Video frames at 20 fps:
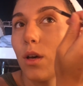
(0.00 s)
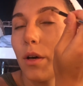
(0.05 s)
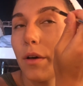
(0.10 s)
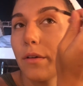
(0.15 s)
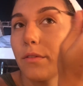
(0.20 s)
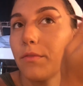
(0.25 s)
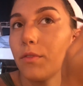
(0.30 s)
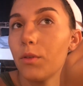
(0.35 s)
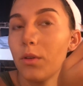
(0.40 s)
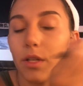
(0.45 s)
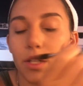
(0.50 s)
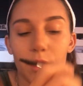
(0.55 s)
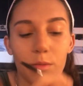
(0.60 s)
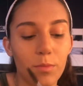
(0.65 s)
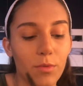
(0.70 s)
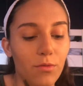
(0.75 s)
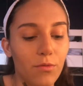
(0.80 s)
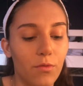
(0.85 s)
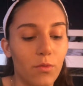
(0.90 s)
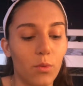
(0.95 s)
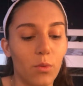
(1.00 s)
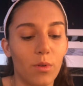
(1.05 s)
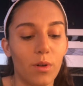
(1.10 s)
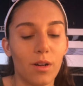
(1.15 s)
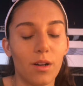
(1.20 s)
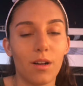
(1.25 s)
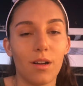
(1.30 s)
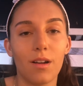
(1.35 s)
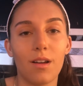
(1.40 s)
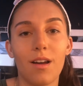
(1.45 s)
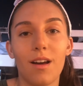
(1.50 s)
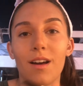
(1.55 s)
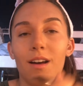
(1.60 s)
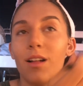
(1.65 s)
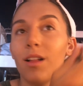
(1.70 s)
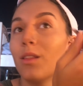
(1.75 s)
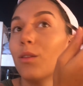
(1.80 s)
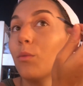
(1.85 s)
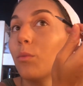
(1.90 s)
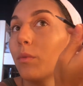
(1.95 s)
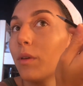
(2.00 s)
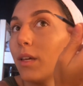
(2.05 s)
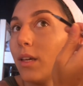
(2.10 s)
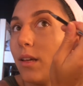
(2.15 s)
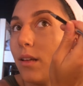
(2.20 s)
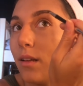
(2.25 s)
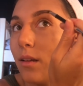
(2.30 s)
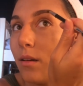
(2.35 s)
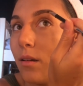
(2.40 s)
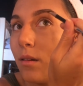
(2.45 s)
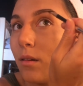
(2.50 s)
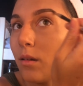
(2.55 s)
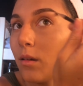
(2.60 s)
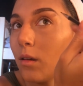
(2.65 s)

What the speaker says: A few days before Halloween,